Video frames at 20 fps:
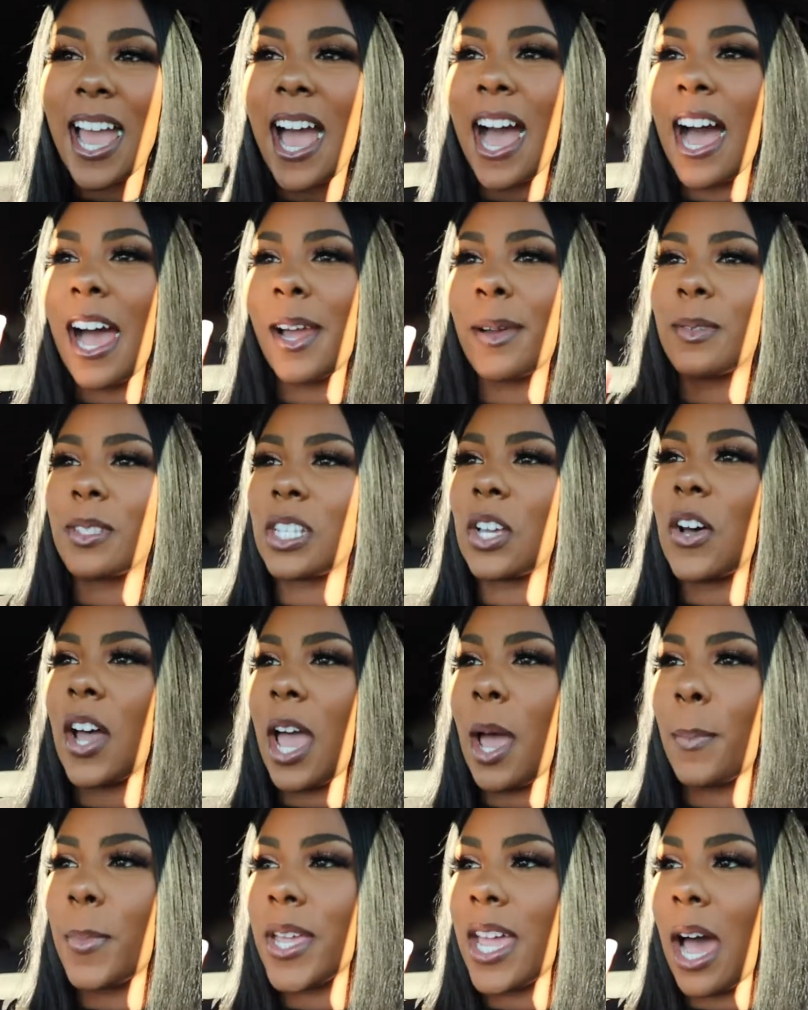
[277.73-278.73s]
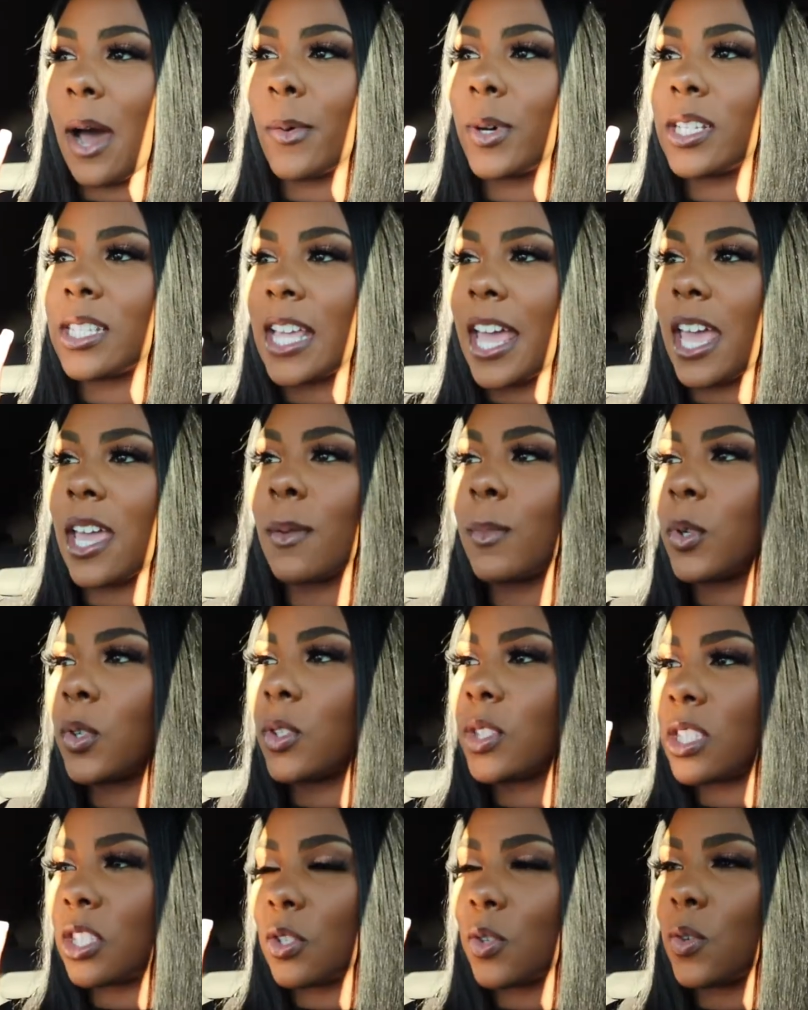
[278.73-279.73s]
I am so happy I was
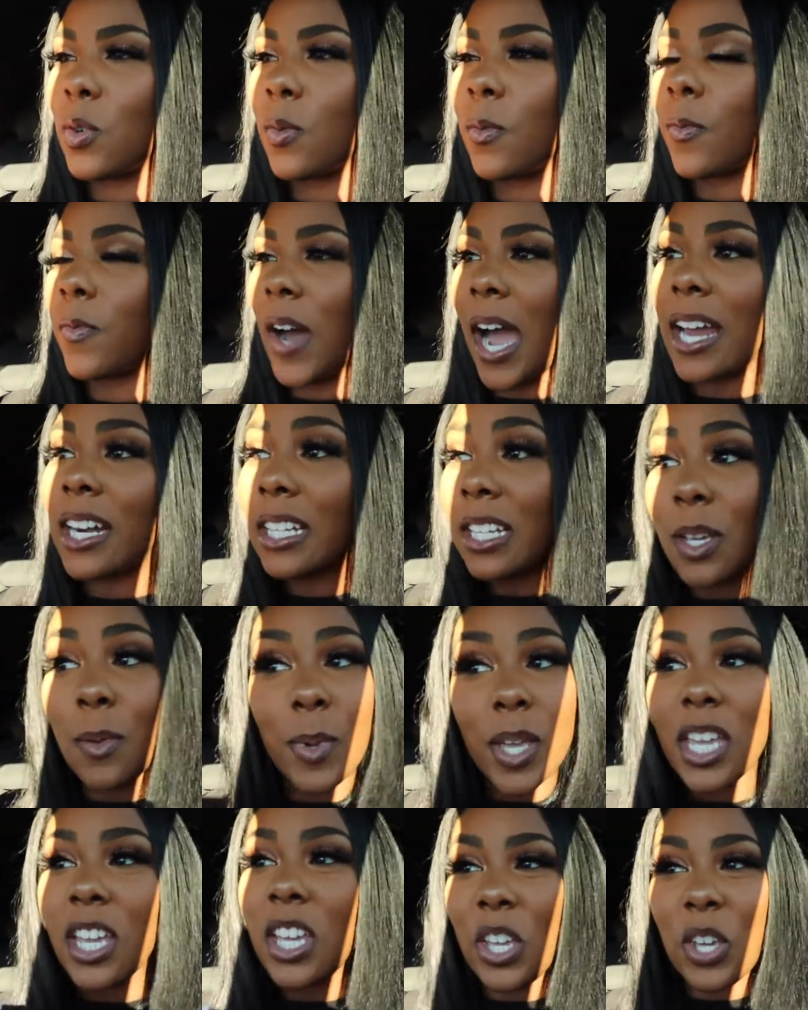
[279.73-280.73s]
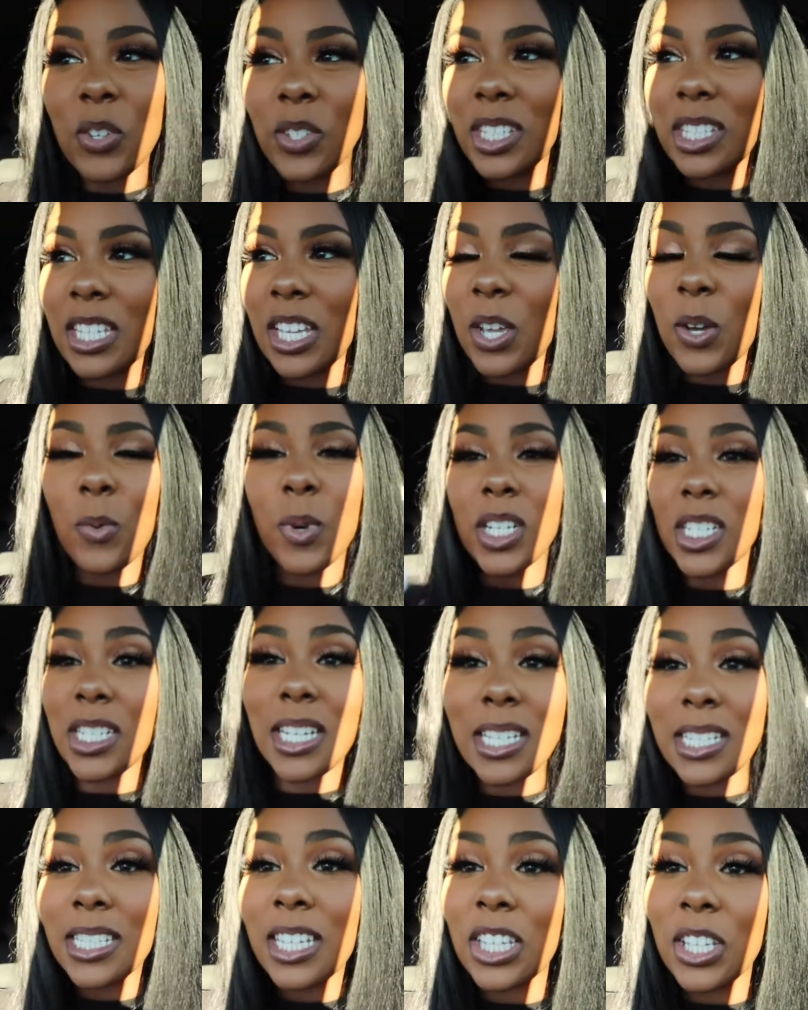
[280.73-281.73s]
able to finally be in Houston when
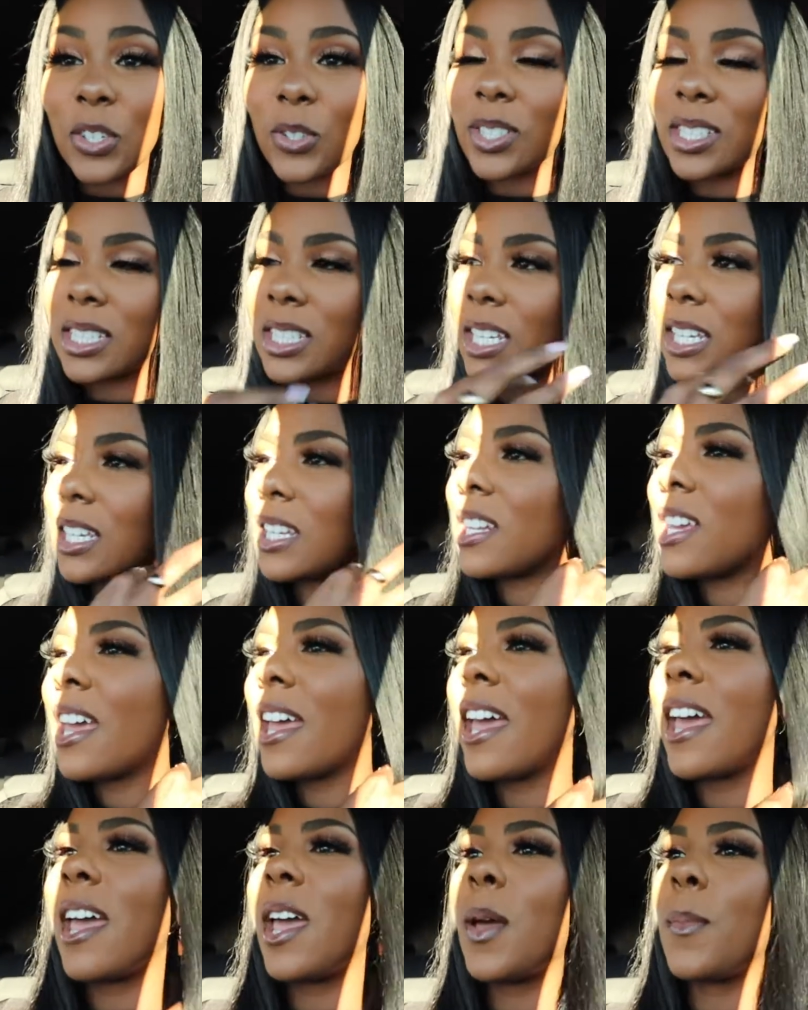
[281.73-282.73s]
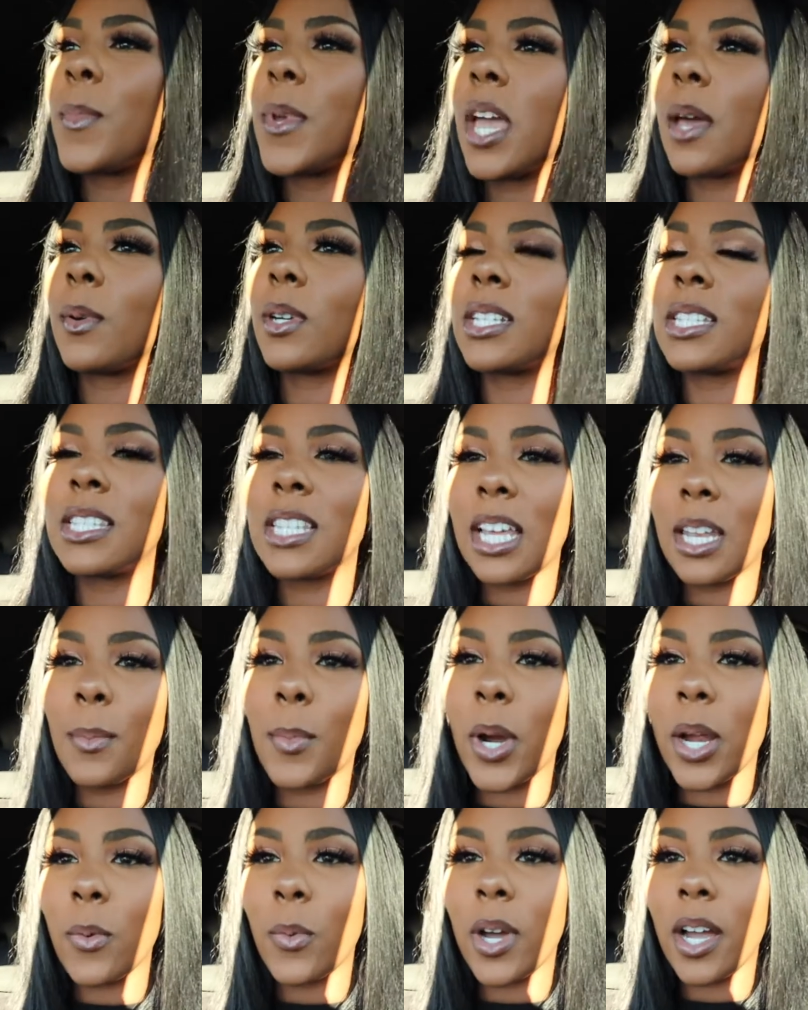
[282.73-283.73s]
she's in Houston and be able to
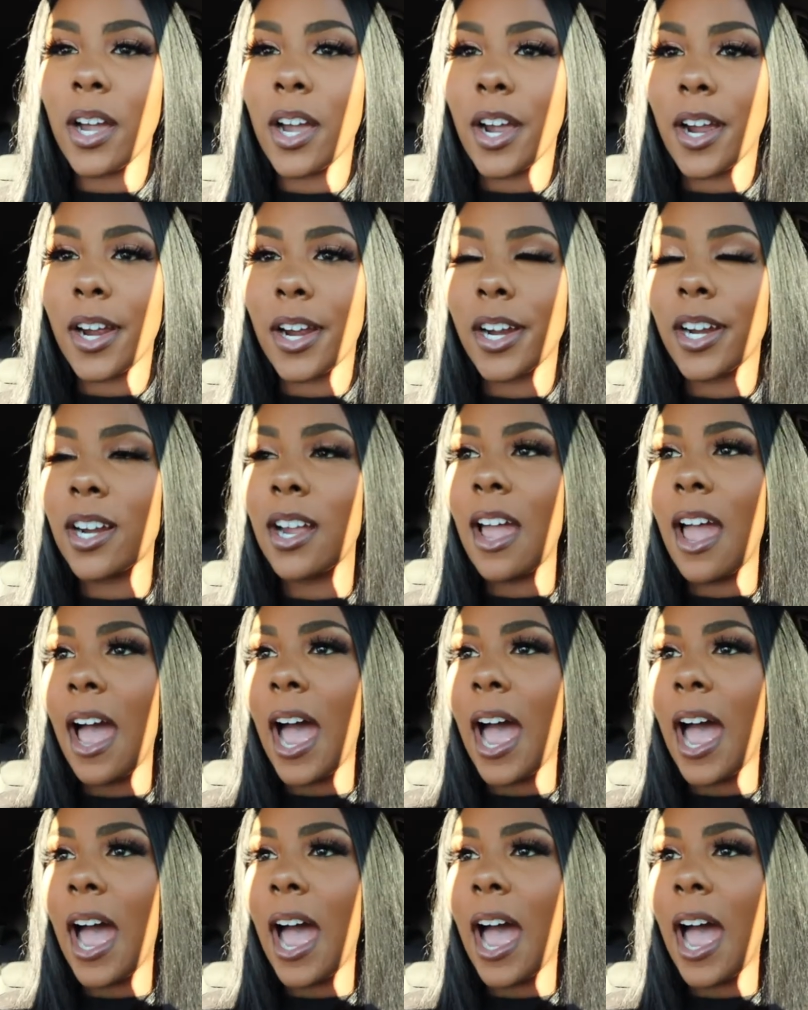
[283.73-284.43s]
celebrate with her.